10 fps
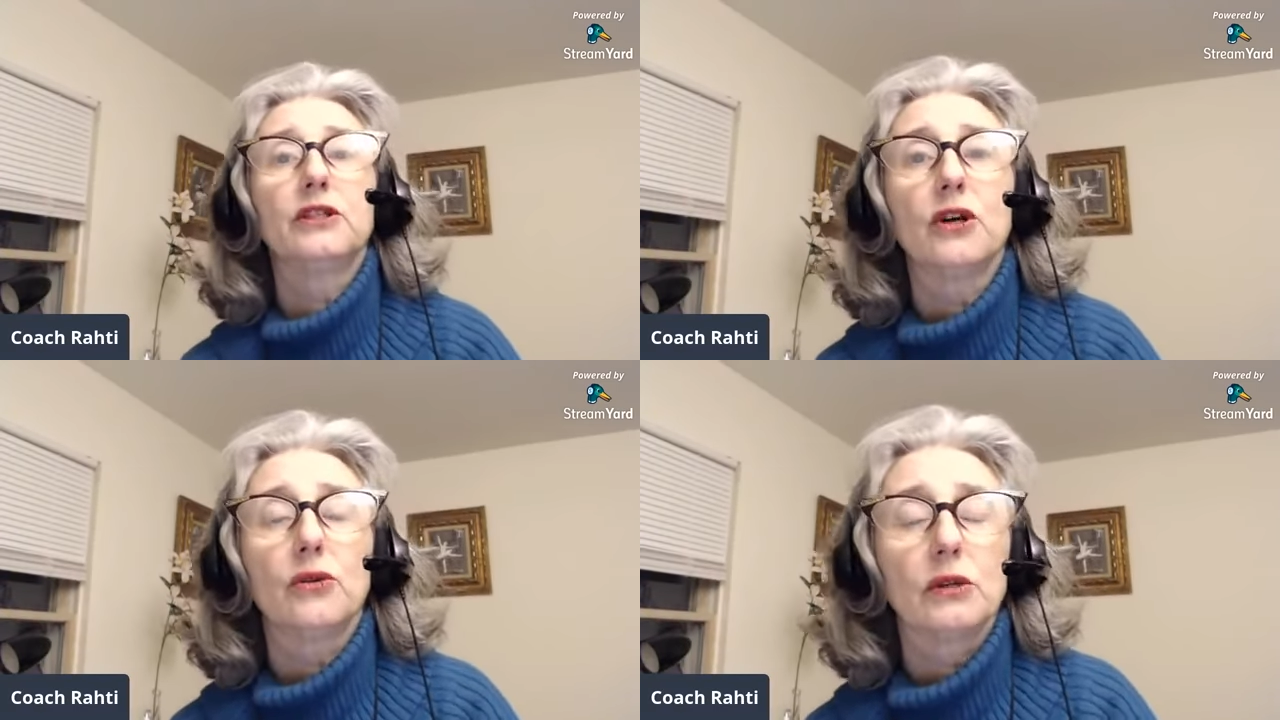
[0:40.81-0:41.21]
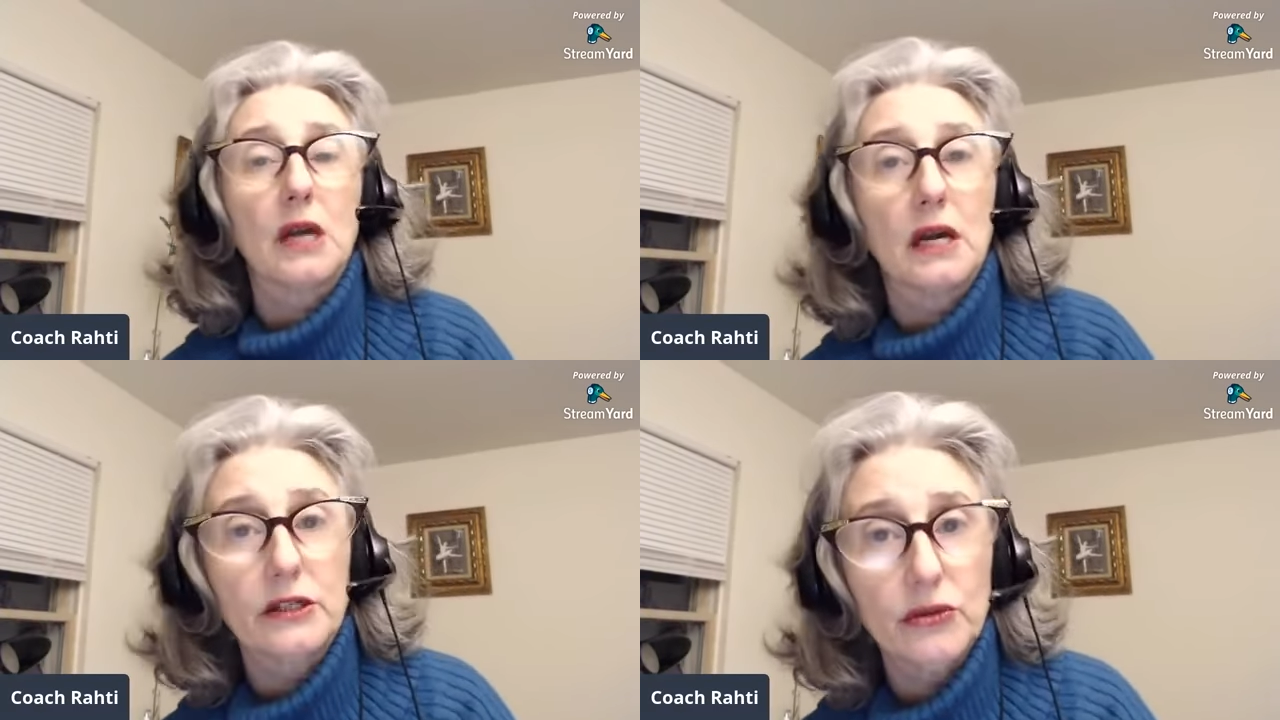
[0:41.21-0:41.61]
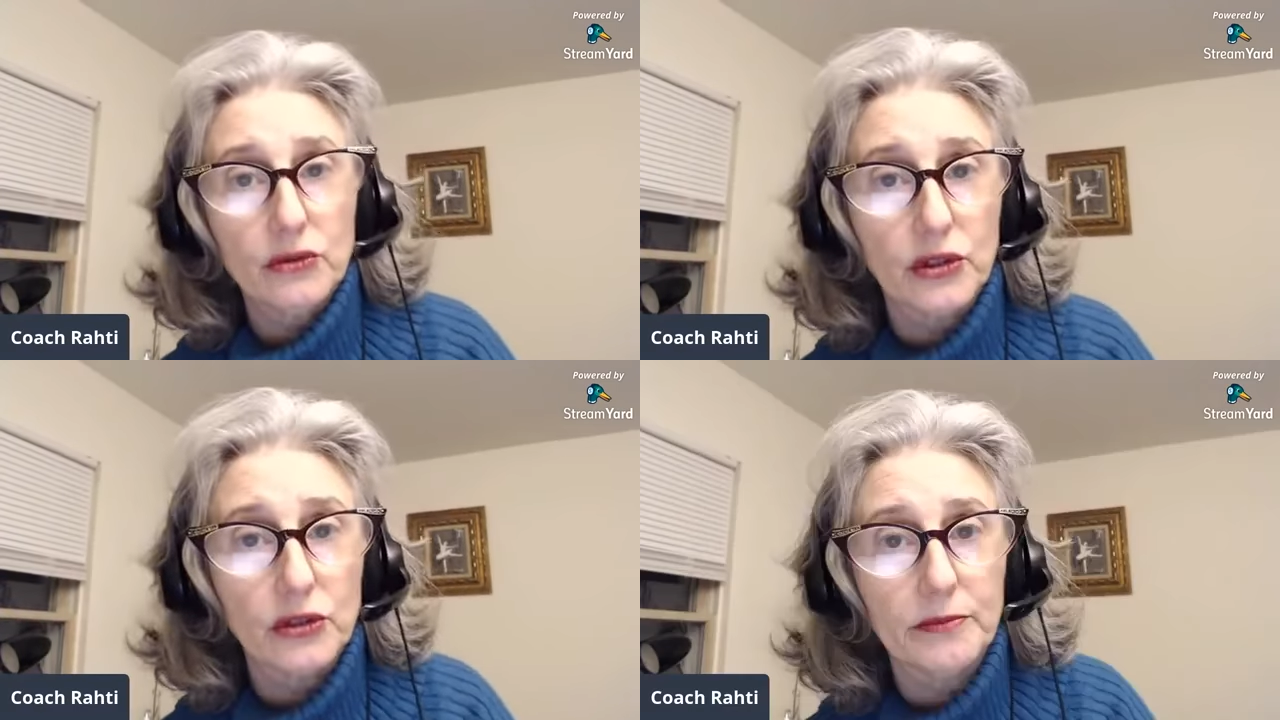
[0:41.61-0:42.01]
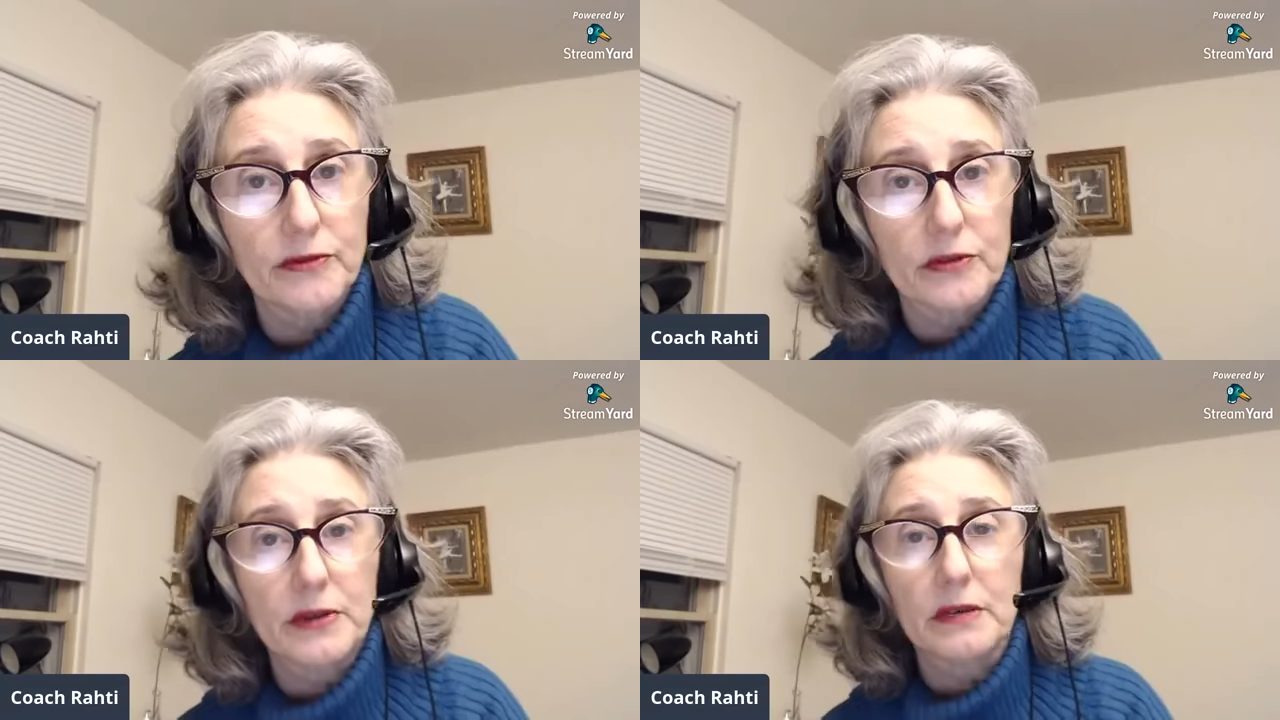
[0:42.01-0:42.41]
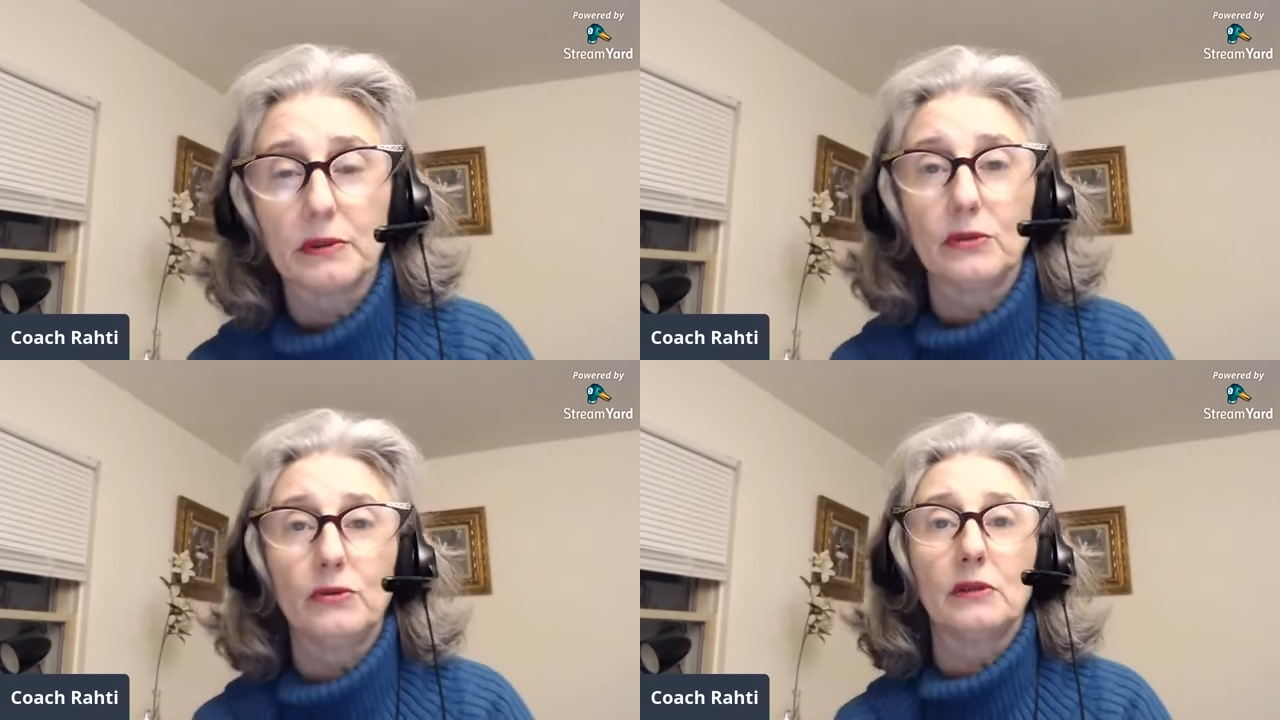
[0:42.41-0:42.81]
total on YouTube for people
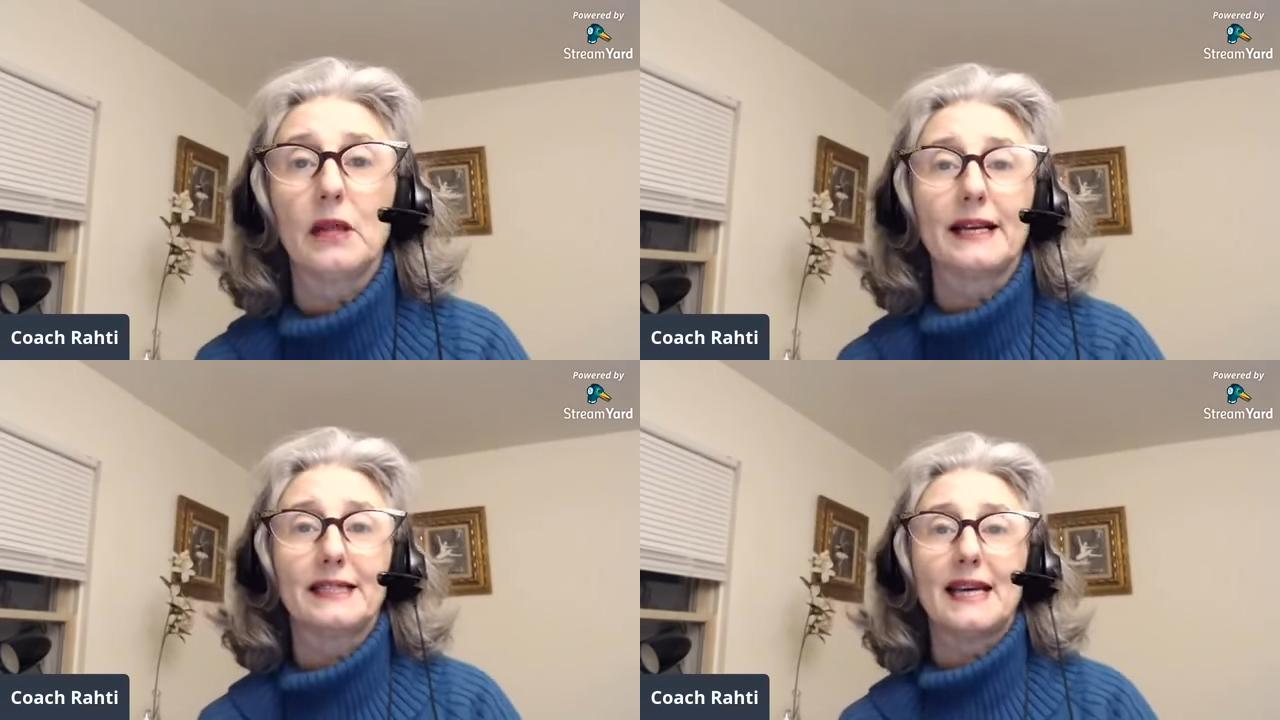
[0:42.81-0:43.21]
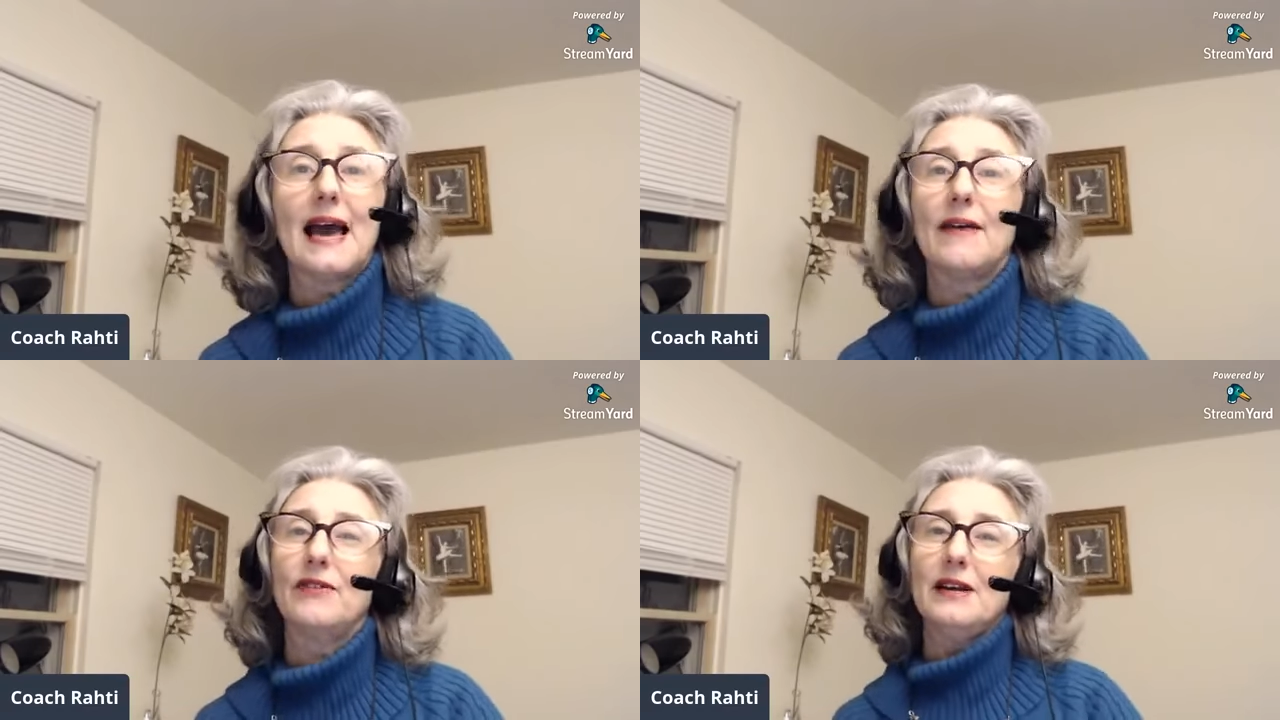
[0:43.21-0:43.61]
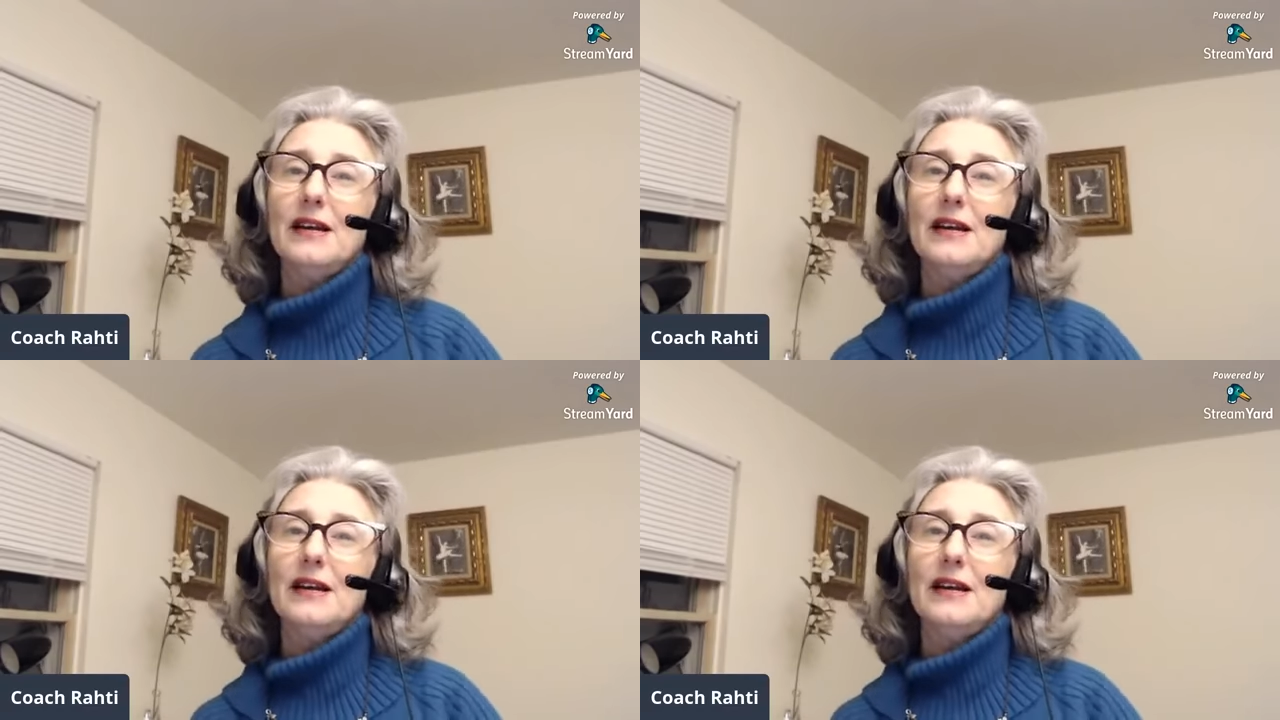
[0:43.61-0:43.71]
who like to have